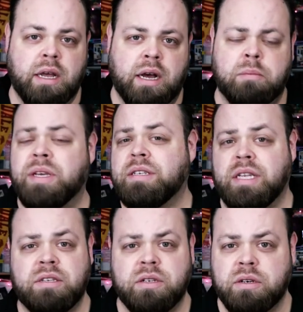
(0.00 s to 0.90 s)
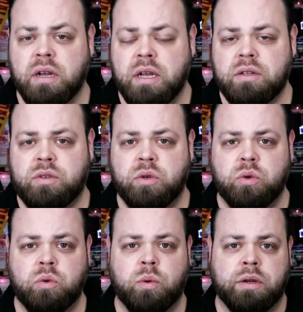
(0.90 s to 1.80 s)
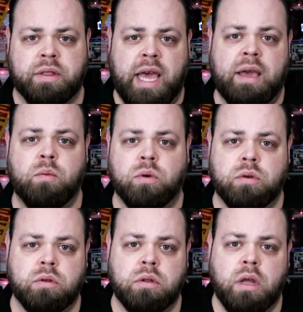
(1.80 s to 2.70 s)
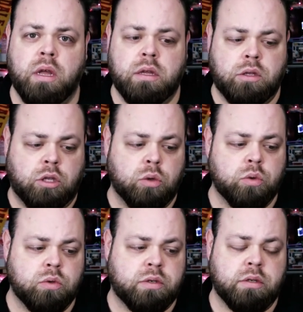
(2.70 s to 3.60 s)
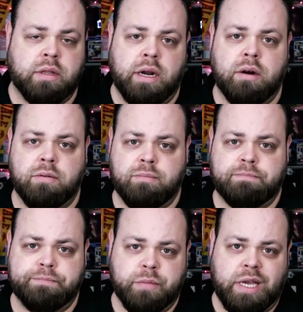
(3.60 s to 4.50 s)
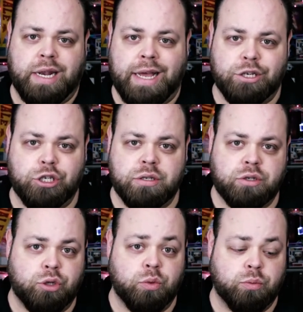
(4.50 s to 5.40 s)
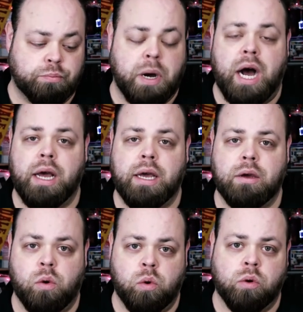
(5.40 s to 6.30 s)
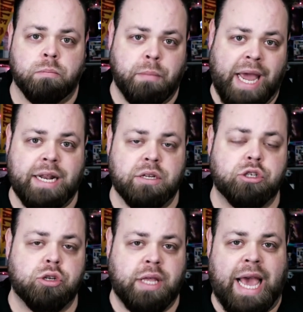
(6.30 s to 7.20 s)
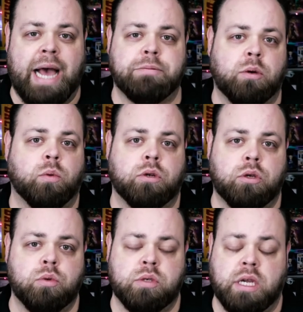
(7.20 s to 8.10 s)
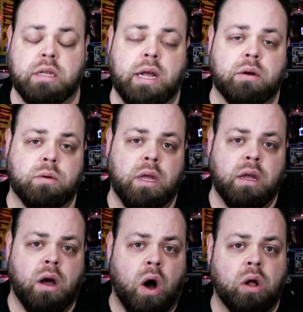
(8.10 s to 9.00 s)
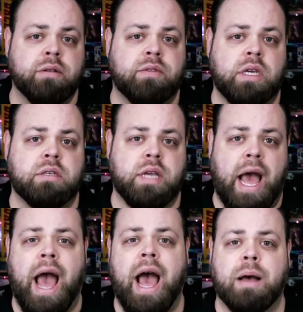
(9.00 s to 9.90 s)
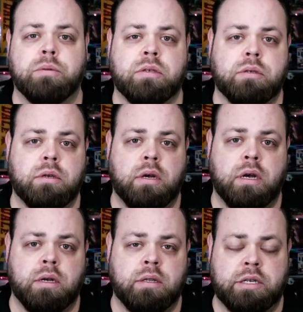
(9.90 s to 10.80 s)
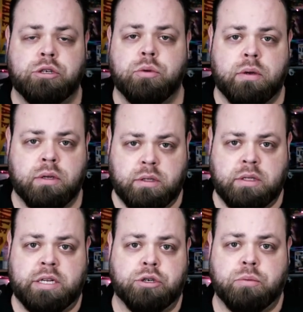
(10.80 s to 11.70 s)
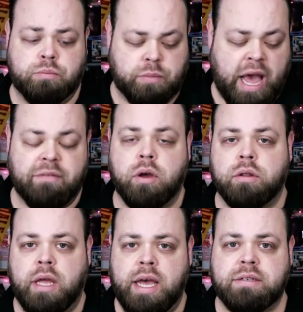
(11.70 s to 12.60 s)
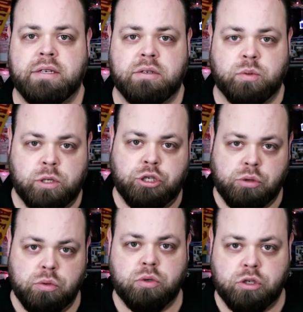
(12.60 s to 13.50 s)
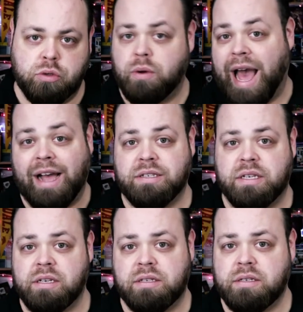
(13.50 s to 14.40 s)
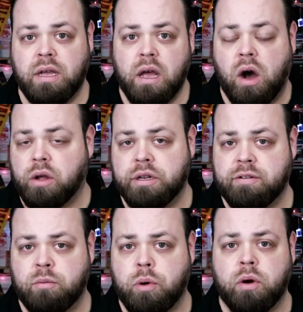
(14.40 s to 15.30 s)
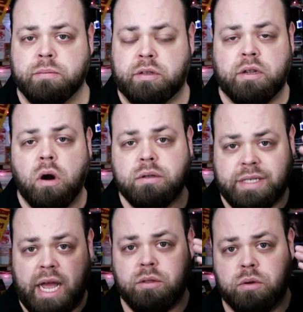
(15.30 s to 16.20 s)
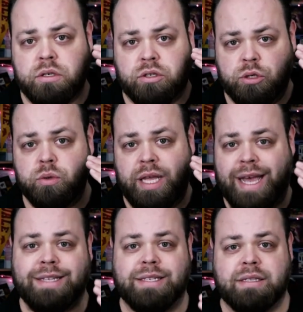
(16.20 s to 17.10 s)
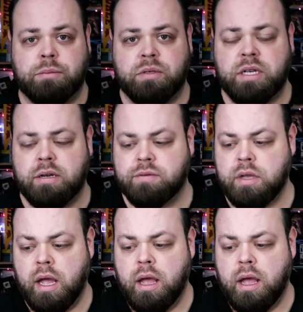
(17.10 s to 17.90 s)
Uh, makes it easier to where they will use their connection to buy or manage the apps that we're using. Now, all of these apps uh, that you that you're having on the headset is what you use to access all the different programs, and they're all downloaded to the headset themselves